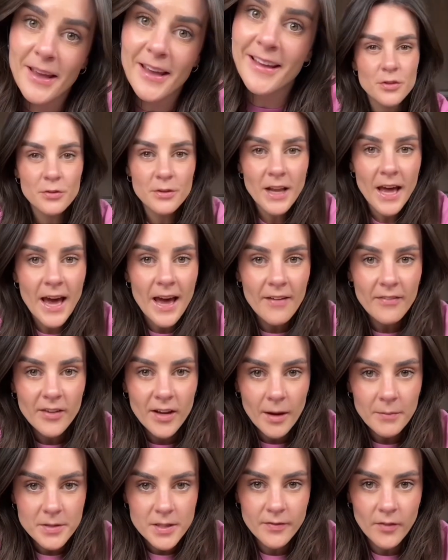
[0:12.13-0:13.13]
2.5
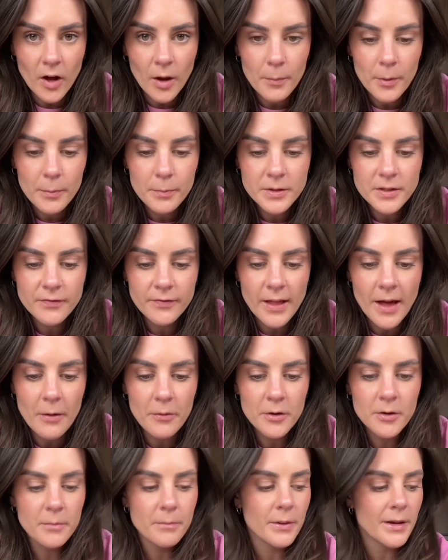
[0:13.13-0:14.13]
cups of all-purpose
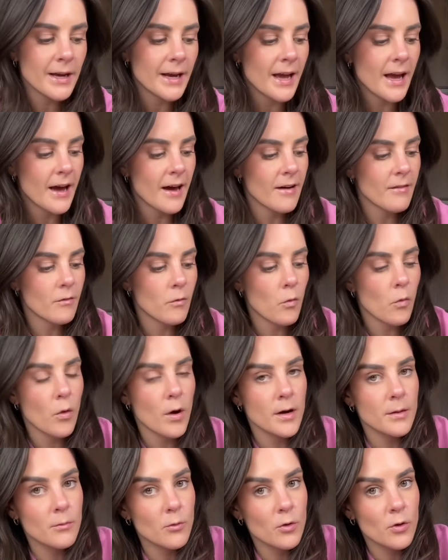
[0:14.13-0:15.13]
flour, but I have
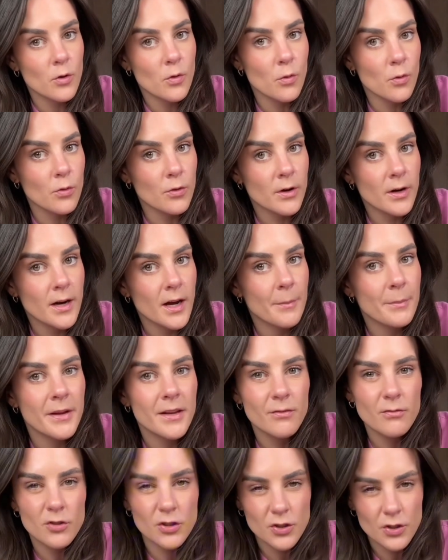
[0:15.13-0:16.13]
1 more 1/4 cup
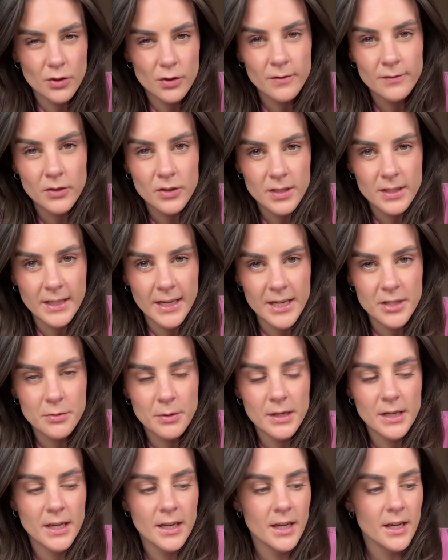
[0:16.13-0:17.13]
in reserve just in case
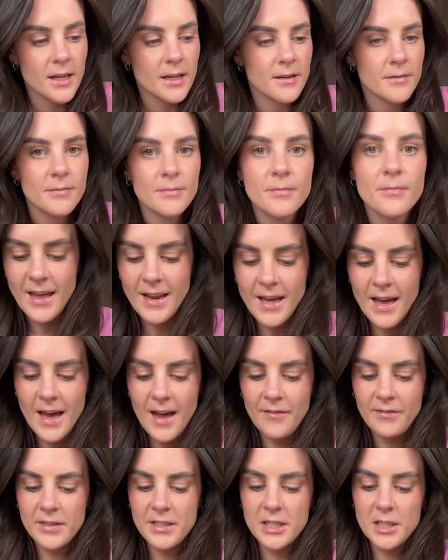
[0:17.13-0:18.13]
we need it. Add a
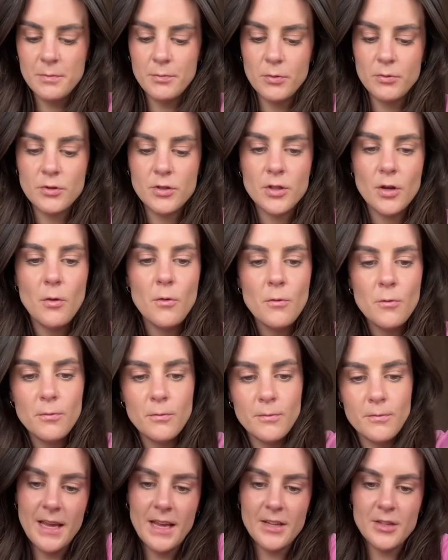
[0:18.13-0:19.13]
1/2 teaspoon salt,
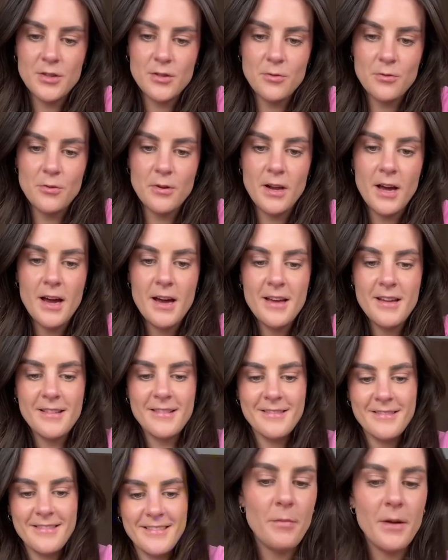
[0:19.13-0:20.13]
baking soda,
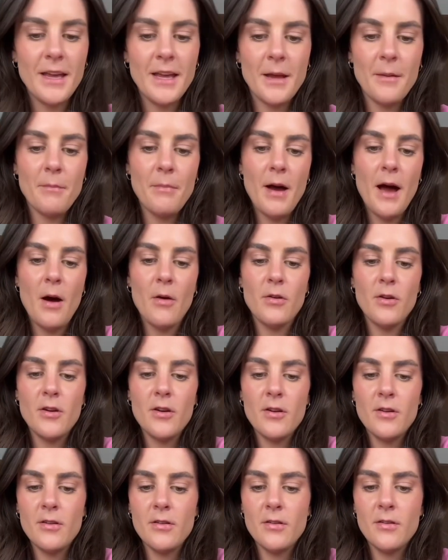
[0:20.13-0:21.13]
baking
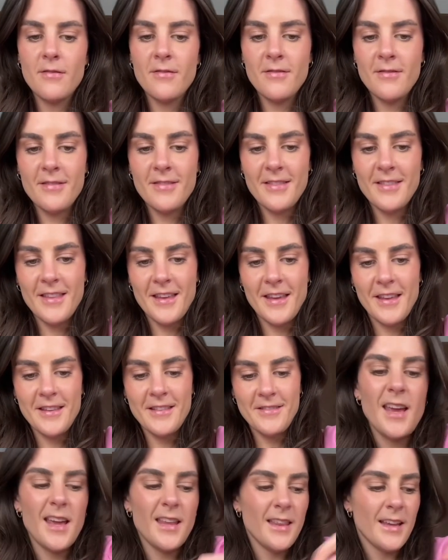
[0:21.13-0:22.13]
powder
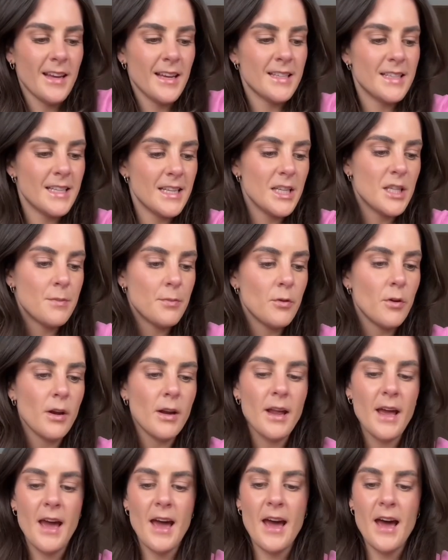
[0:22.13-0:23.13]
in, and like a 1.5
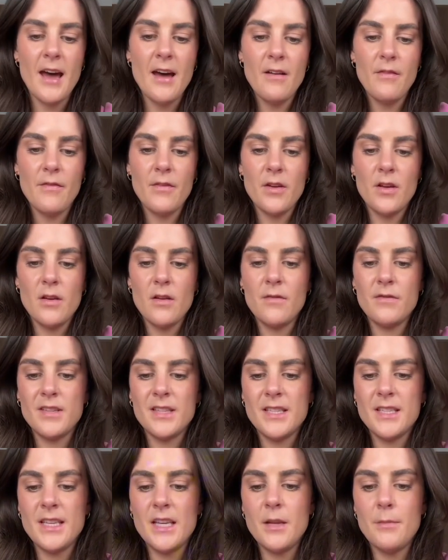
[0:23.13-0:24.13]
teaspoons of
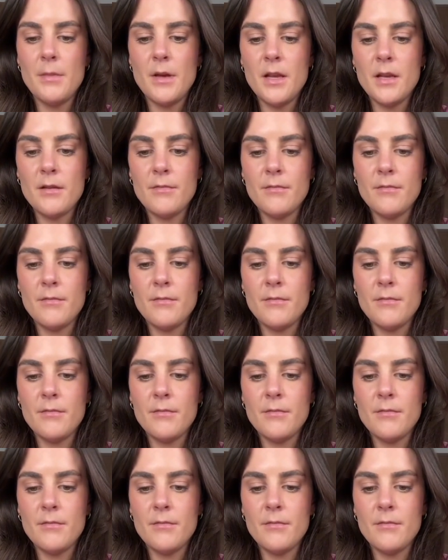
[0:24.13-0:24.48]
cinnamon.